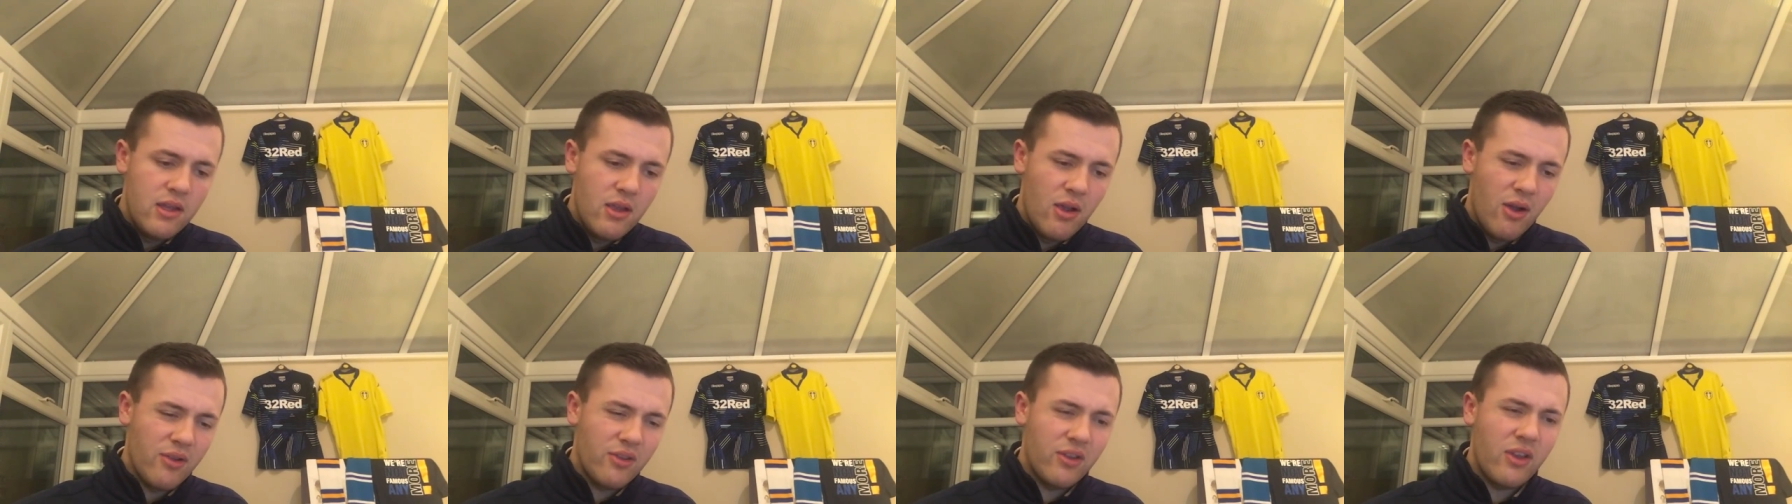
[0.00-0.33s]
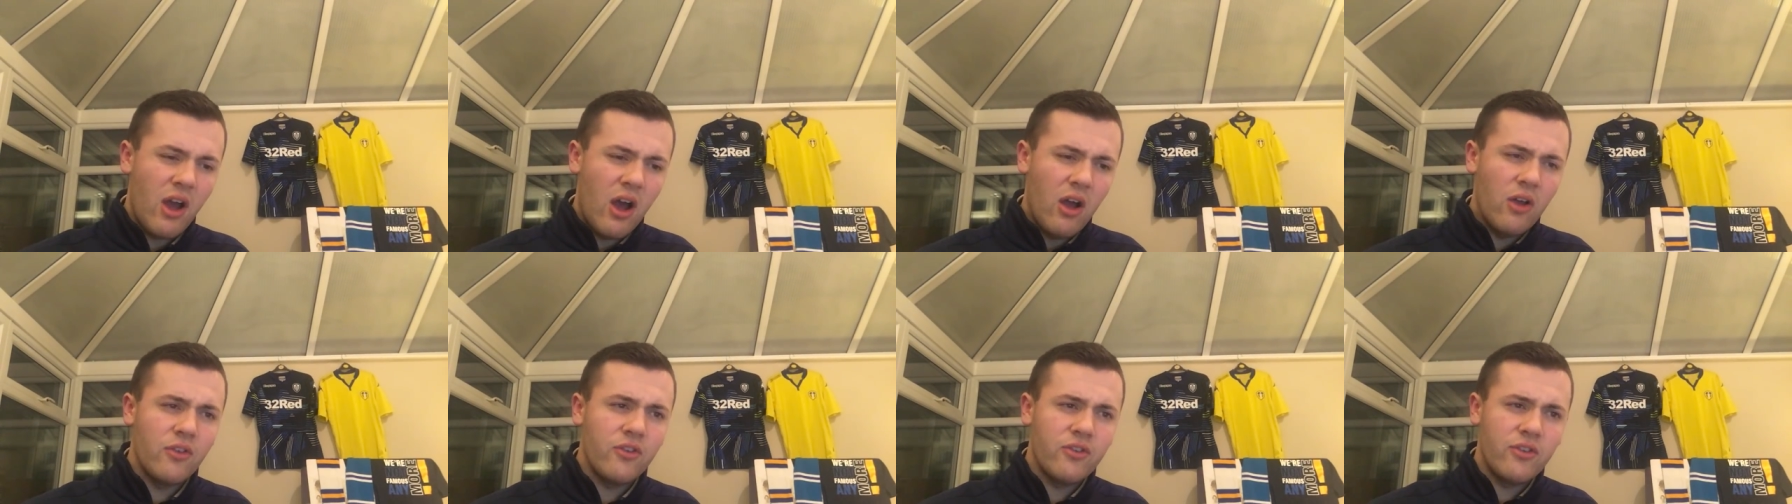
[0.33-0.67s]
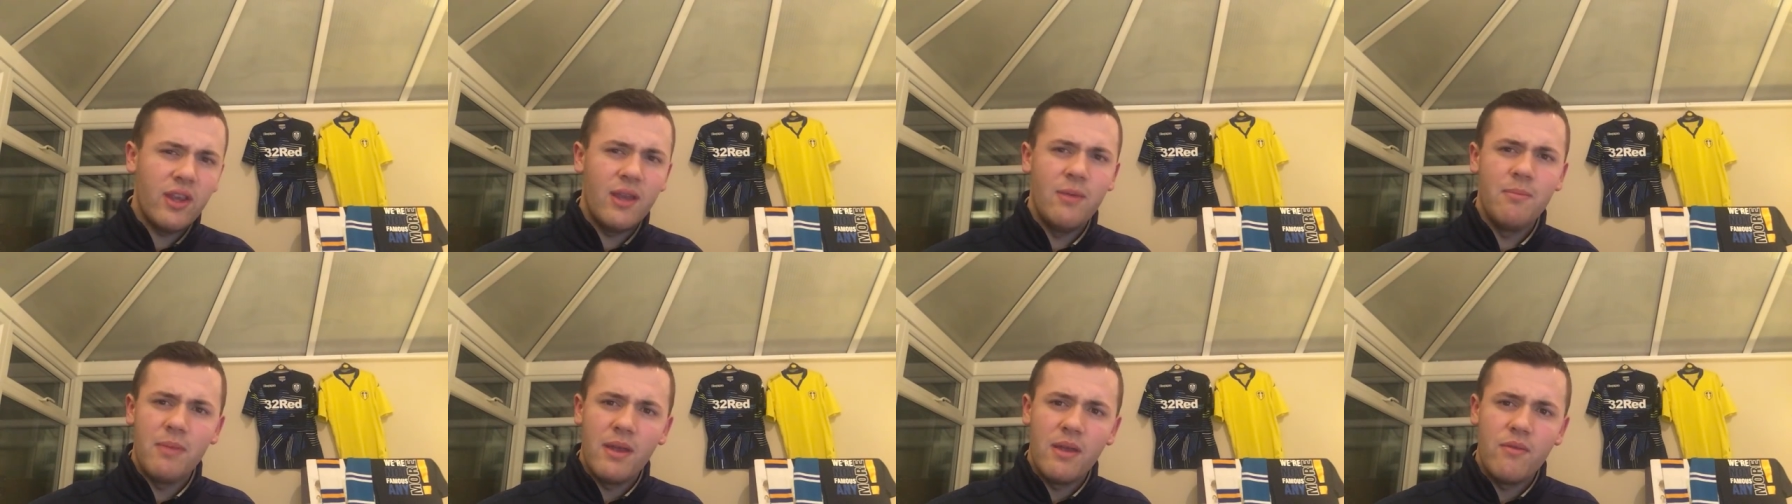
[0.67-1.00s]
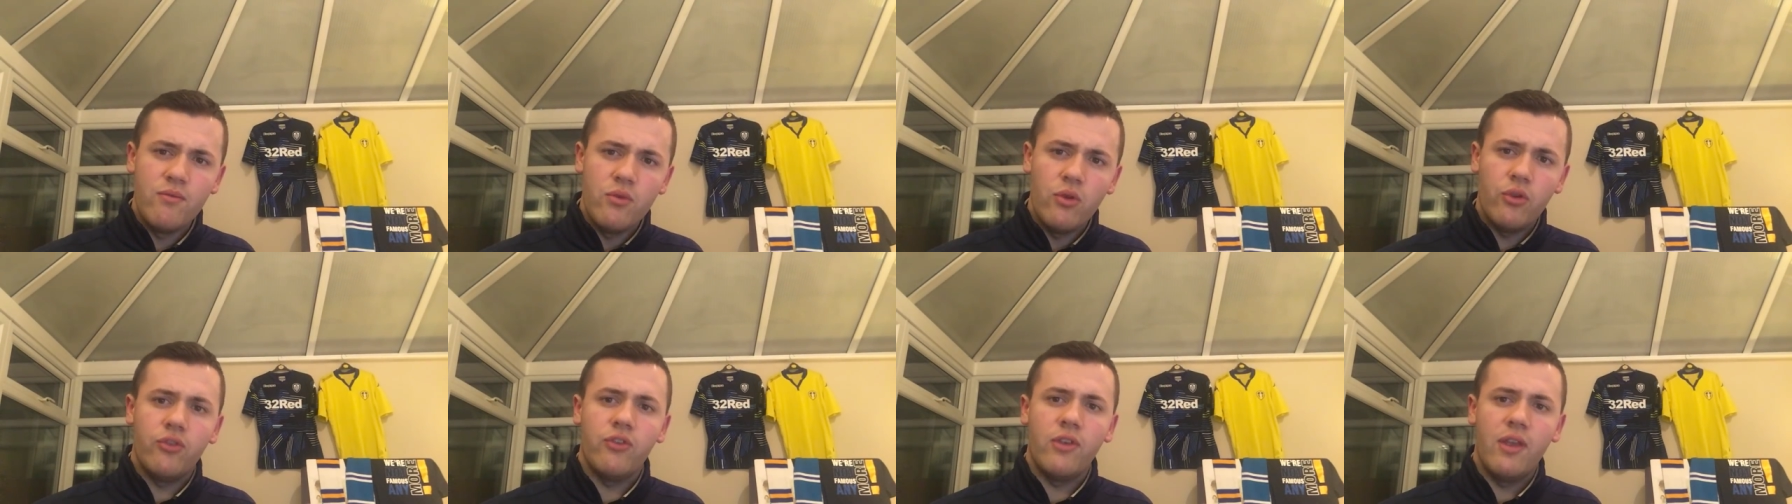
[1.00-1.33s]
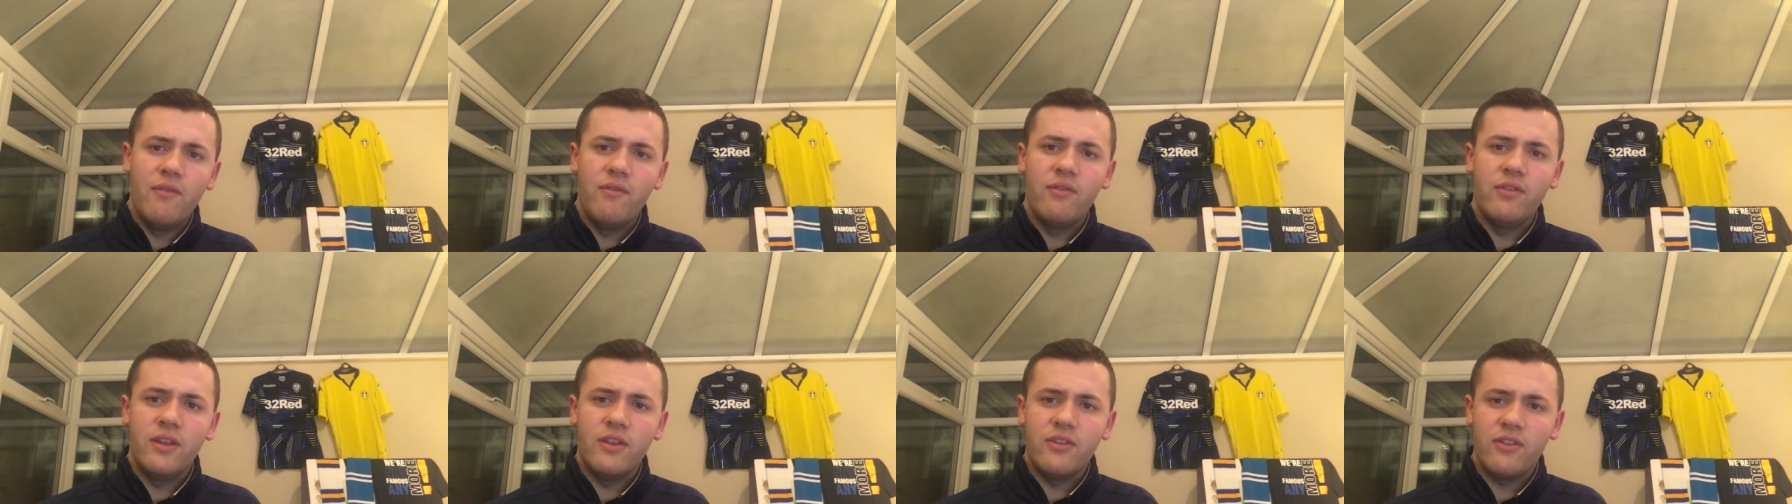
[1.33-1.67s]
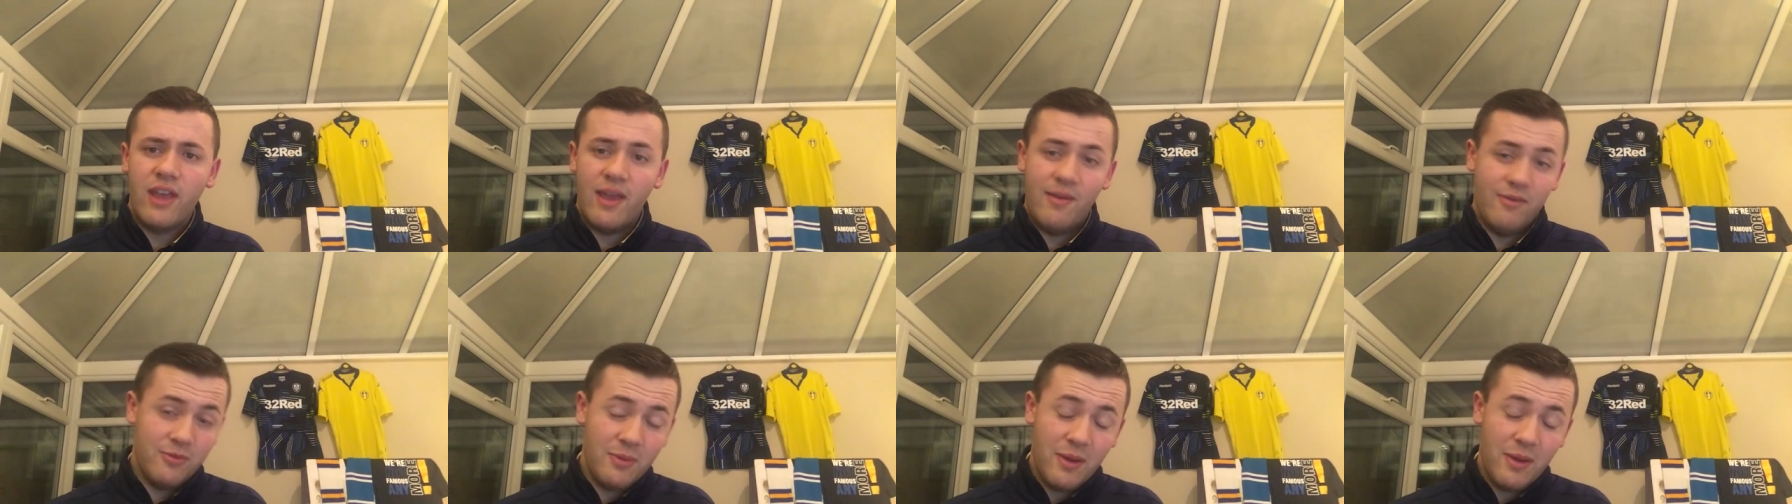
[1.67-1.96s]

You know, I can't see him being rushed in for this game,